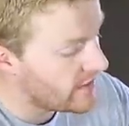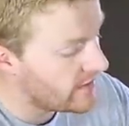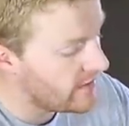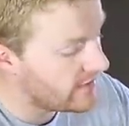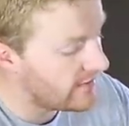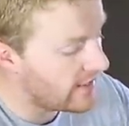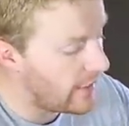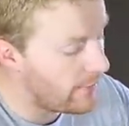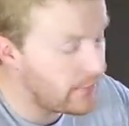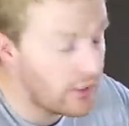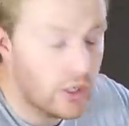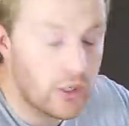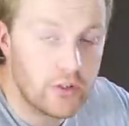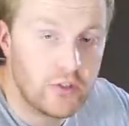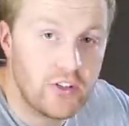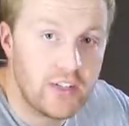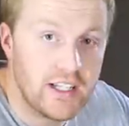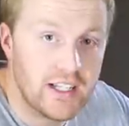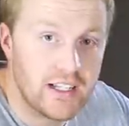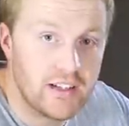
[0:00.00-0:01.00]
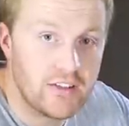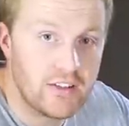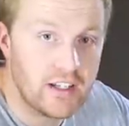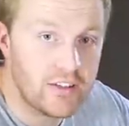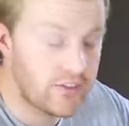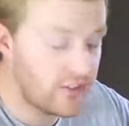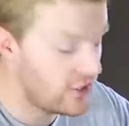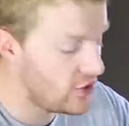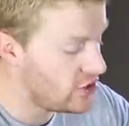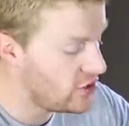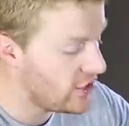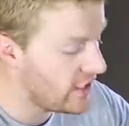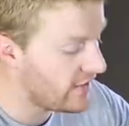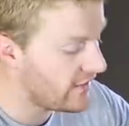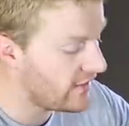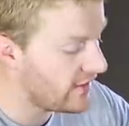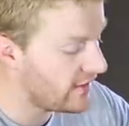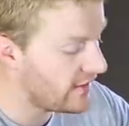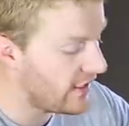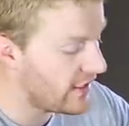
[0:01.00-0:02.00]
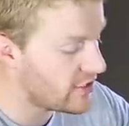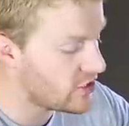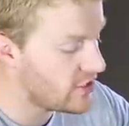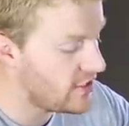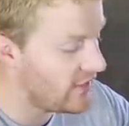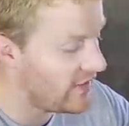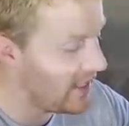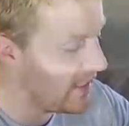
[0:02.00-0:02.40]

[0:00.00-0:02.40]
This upper hose here does just touch this